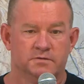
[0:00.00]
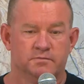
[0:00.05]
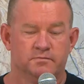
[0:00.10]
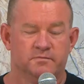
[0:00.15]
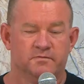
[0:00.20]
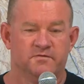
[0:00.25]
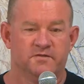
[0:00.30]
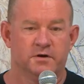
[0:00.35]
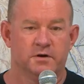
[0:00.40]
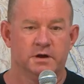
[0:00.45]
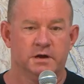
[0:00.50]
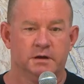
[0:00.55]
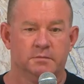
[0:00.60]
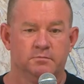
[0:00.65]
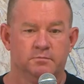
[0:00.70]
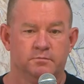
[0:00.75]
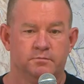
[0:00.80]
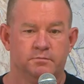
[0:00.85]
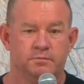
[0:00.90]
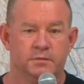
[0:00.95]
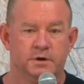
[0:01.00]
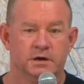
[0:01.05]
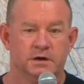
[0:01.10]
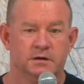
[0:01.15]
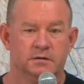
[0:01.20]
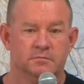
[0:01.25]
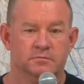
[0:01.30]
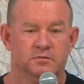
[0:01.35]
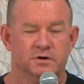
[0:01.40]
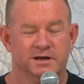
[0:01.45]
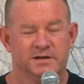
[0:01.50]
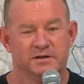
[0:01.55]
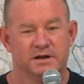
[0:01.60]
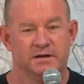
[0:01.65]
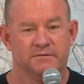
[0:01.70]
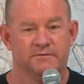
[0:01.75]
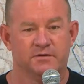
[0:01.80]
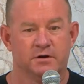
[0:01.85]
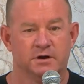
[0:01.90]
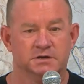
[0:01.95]
very, well, they're
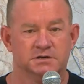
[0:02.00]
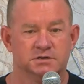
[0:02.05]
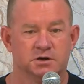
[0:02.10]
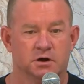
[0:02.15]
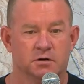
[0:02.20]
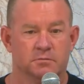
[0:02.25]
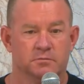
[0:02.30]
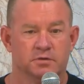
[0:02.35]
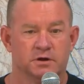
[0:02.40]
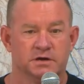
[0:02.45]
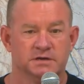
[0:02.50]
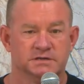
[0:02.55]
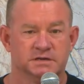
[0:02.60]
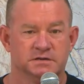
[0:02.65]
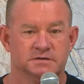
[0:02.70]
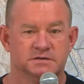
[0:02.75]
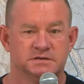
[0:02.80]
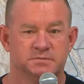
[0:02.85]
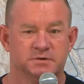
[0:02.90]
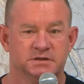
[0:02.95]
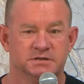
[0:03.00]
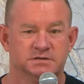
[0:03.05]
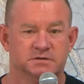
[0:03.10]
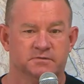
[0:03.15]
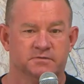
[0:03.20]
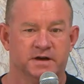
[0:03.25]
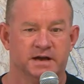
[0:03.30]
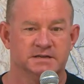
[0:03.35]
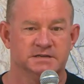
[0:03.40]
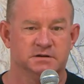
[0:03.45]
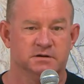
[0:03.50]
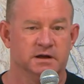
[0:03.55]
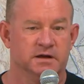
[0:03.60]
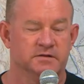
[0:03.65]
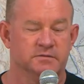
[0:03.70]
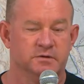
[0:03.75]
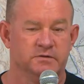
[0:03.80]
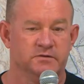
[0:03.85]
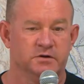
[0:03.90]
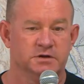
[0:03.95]
not very sharp because it spins so fast they don't have
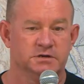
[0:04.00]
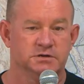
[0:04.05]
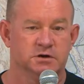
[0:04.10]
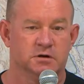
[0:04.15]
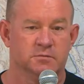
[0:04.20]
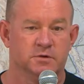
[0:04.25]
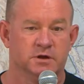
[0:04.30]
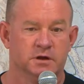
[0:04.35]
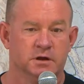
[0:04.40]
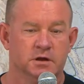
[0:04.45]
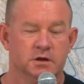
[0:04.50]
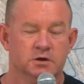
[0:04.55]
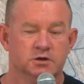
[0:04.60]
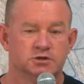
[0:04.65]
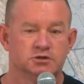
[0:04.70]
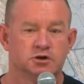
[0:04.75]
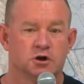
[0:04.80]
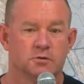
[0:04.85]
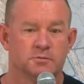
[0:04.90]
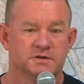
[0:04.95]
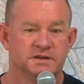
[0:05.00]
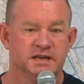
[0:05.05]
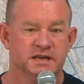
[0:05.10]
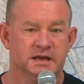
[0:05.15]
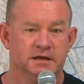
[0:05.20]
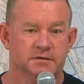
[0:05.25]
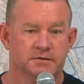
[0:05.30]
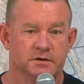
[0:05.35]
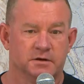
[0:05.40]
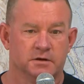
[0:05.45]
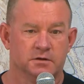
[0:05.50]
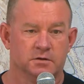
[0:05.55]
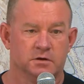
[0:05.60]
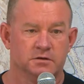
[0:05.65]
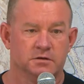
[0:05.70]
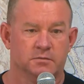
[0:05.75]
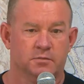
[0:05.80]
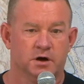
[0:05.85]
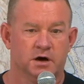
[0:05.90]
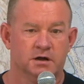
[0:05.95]
to be very sharp, but sharp teeth along
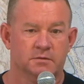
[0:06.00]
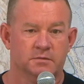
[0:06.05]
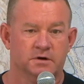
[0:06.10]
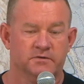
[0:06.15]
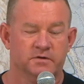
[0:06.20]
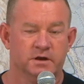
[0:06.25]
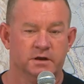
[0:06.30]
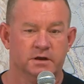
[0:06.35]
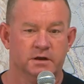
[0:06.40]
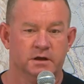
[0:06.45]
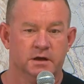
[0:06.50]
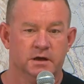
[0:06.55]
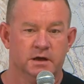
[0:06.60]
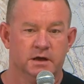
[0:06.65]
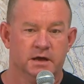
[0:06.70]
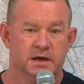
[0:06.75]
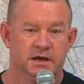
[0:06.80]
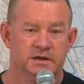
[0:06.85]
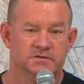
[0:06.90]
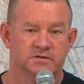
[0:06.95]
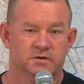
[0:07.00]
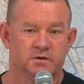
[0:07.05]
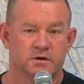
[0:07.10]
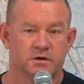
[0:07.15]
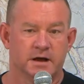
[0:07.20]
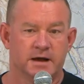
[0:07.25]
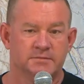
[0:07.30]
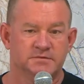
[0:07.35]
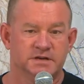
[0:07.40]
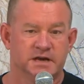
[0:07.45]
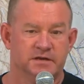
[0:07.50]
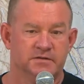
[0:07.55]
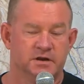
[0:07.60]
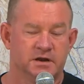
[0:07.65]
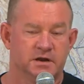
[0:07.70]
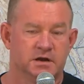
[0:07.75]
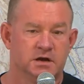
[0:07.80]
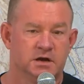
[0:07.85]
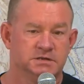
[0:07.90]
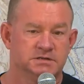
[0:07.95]
the bottom of it. And so it grabs that and then
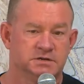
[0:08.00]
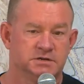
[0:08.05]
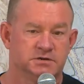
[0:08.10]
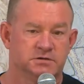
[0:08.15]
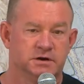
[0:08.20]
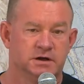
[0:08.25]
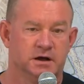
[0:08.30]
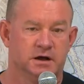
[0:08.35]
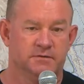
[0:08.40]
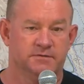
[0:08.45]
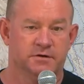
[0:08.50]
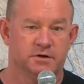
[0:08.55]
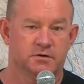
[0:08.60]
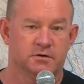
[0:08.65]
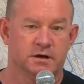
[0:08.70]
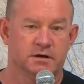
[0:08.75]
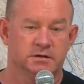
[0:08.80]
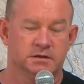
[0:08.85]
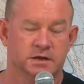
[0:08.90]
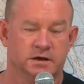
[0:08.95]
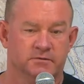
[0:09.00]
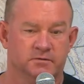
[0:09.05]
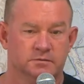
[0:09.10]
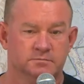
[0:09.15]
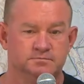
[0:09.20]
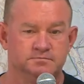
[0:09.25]
it cuts the tree off at ground level.